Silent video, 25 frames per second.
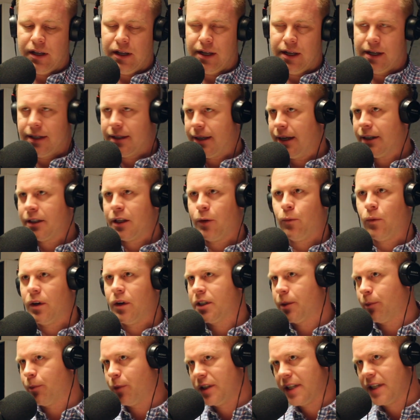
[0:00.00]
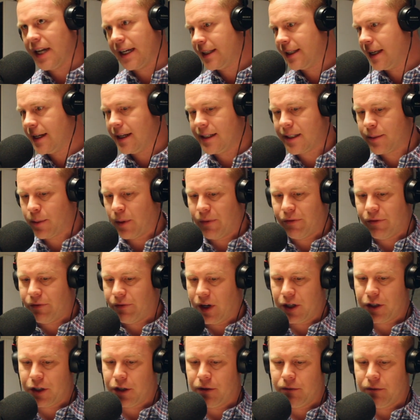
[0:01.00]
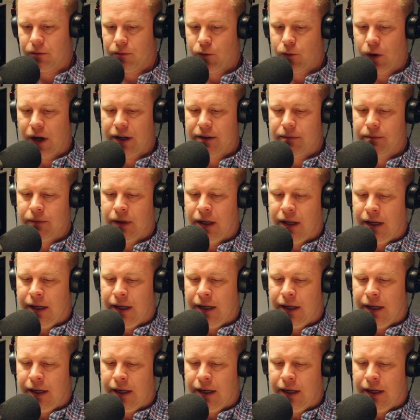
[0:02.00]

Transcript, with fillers: It essentially wants to protect tenants from eviction, right?